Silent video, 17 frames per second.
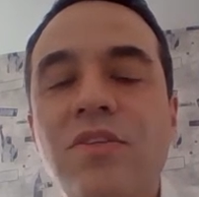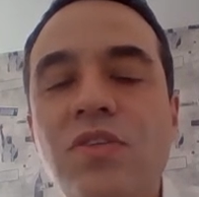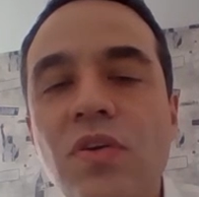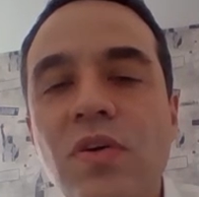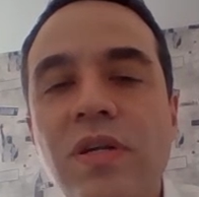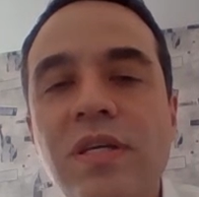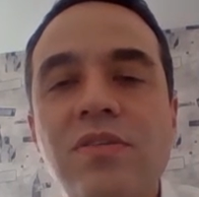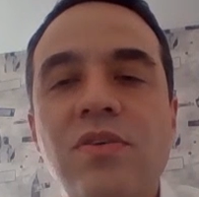
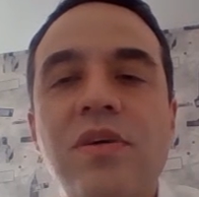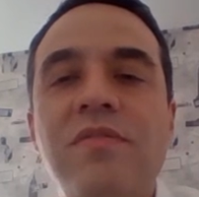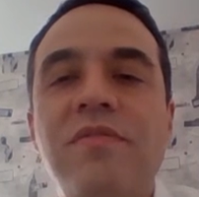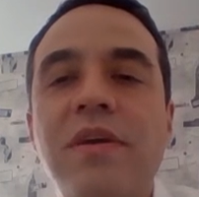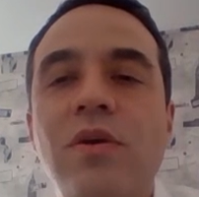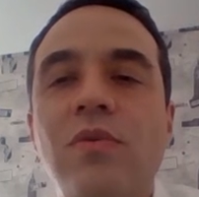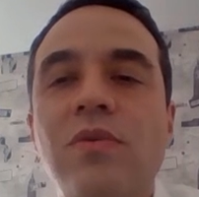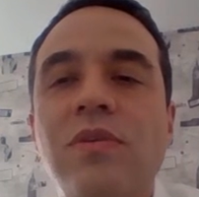
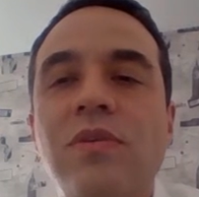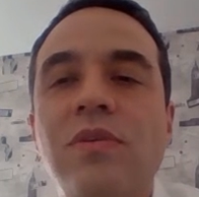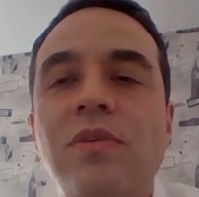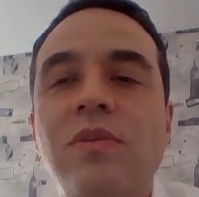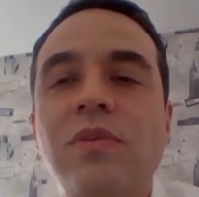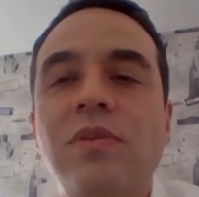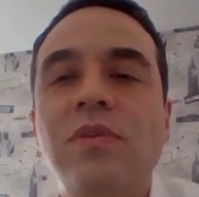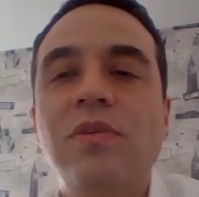GW
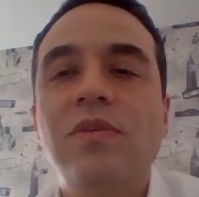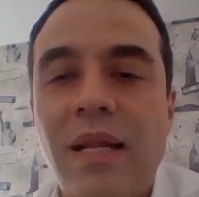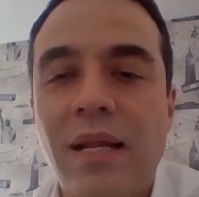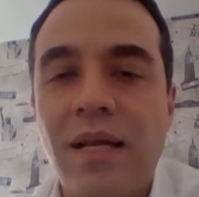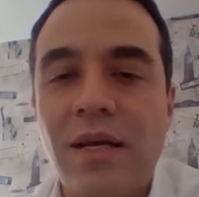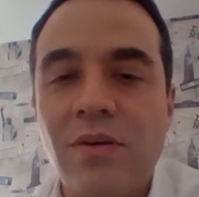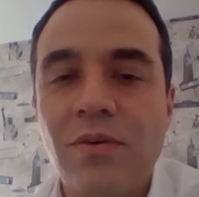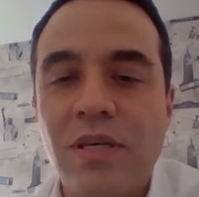
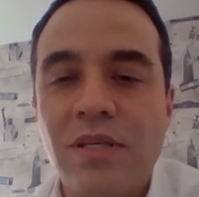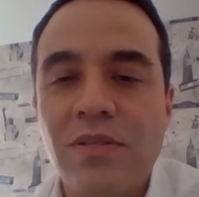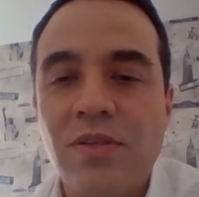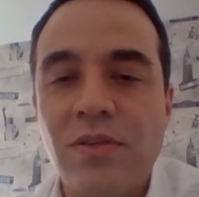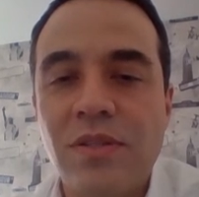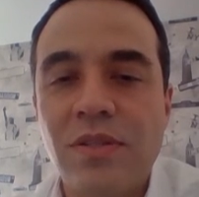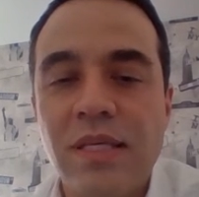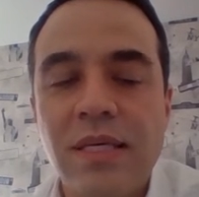guarantee
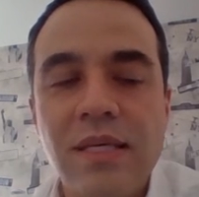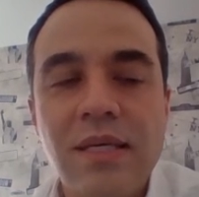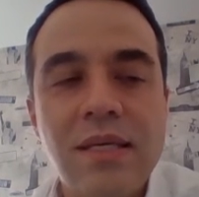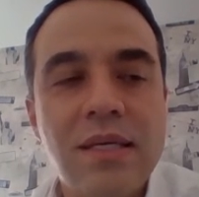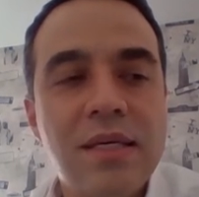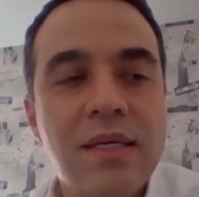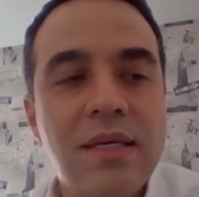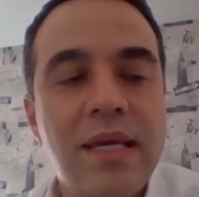the
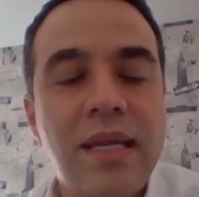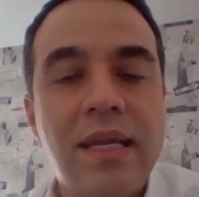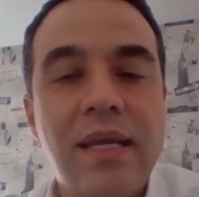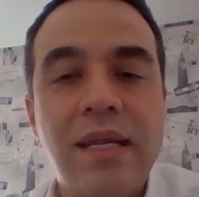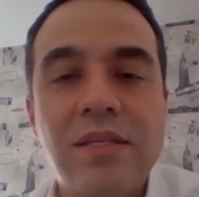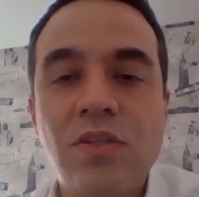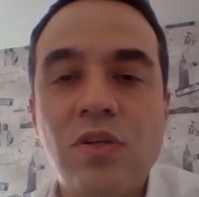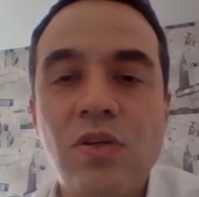conditions in
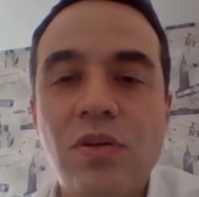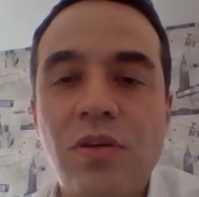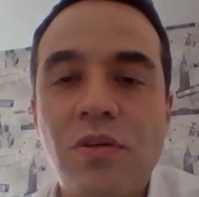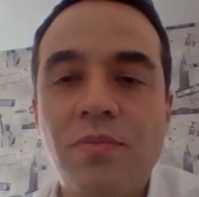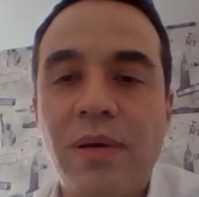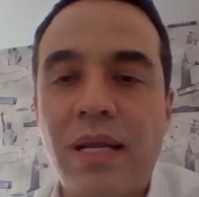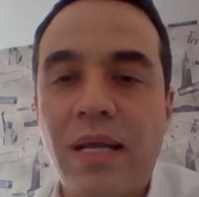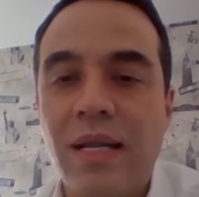the
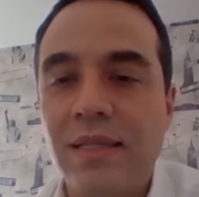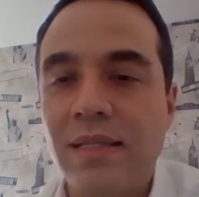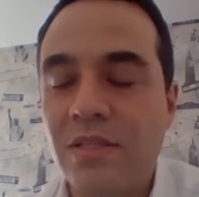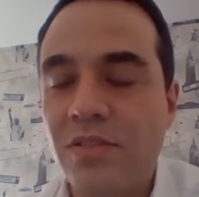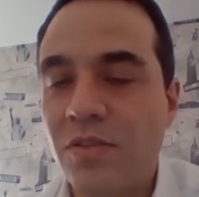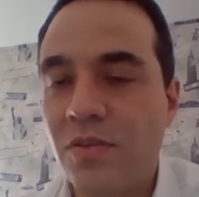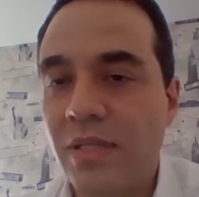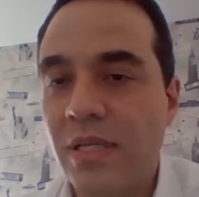system
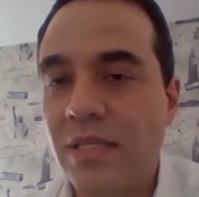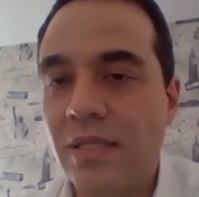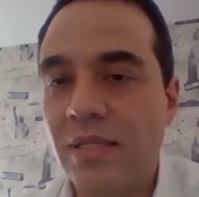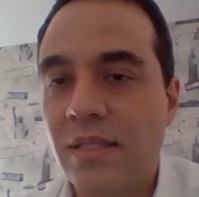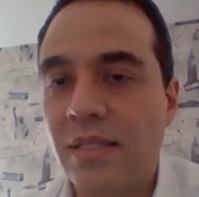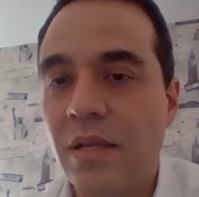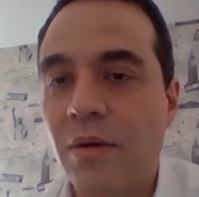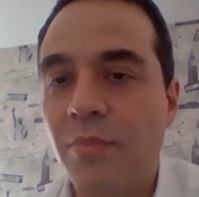for the
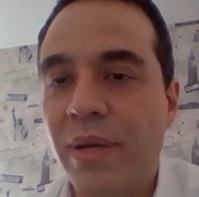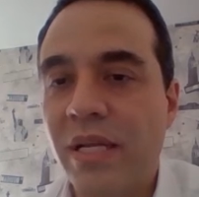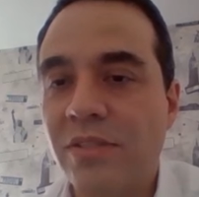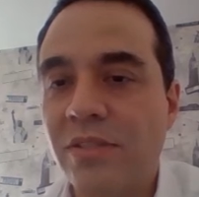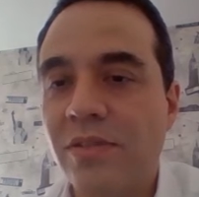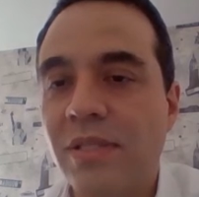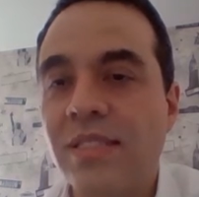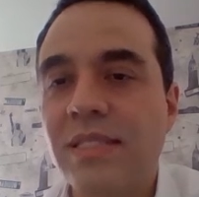
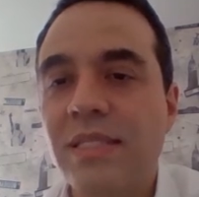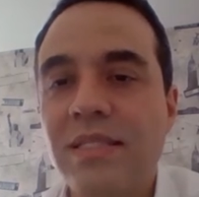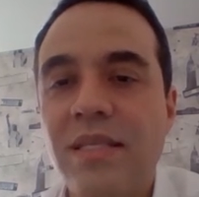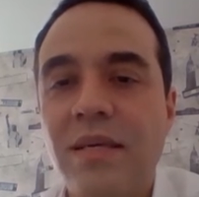transmission,